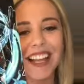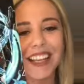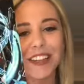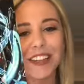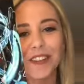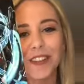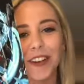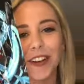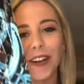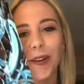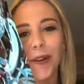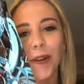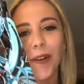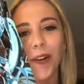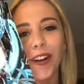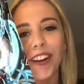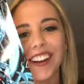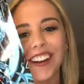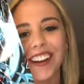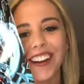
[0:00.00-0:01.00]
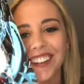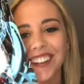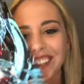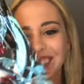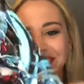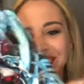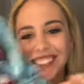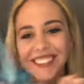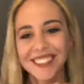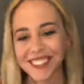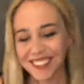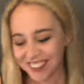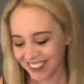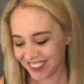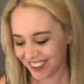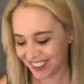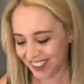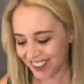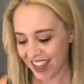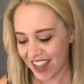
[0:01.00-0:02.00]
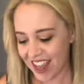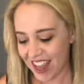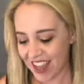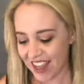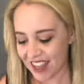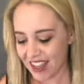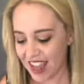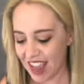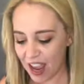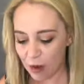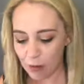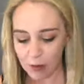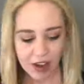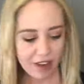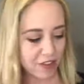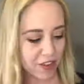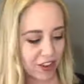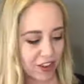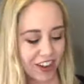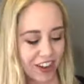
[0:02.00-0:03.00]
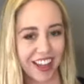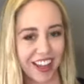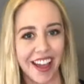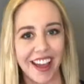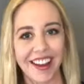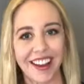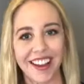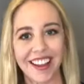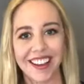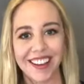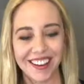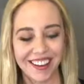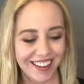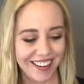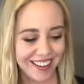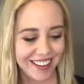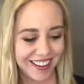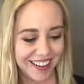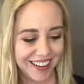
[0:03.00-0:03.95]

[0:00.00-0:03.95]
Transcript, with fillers: Thank you for your order. Can't wait for you to get it.